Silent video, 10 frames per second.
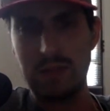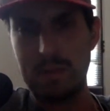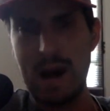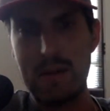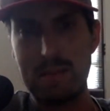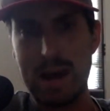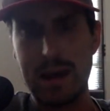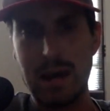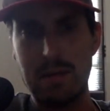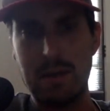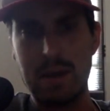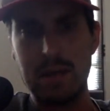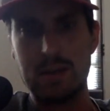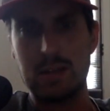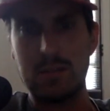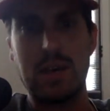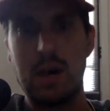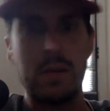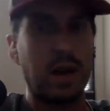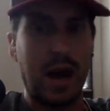pop back up by just
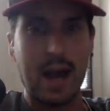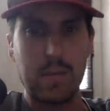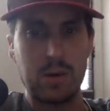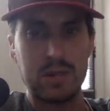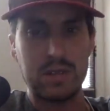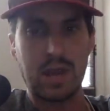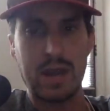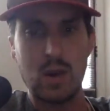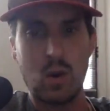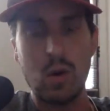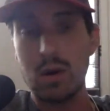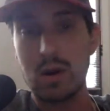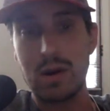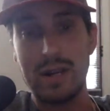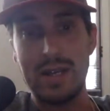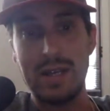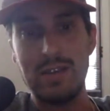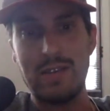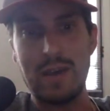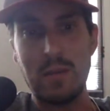becoming a hybrid side. Or
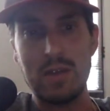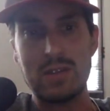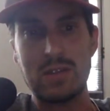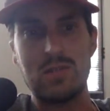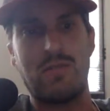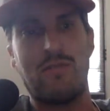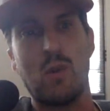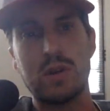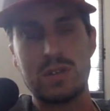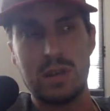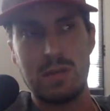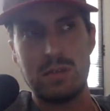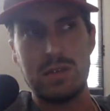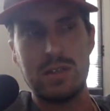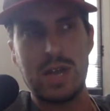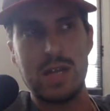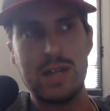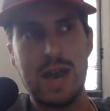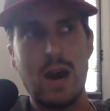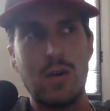even if MLS doesn't force them to stay
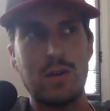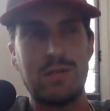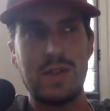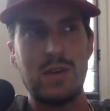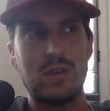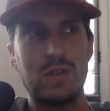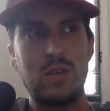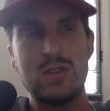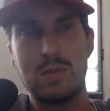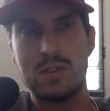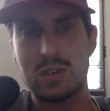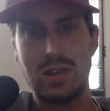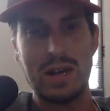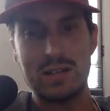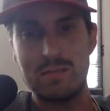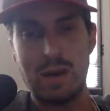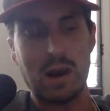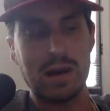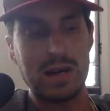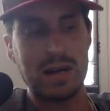down, if they don't use them as collective
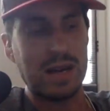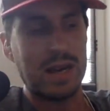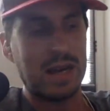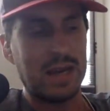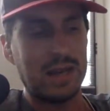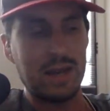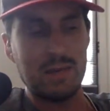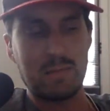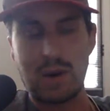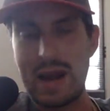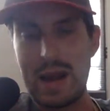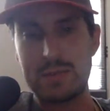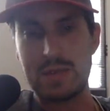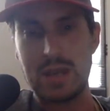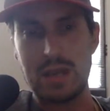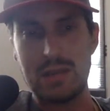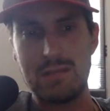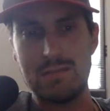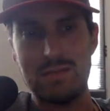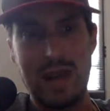bargaining, then perhaps they
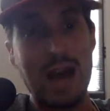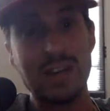can not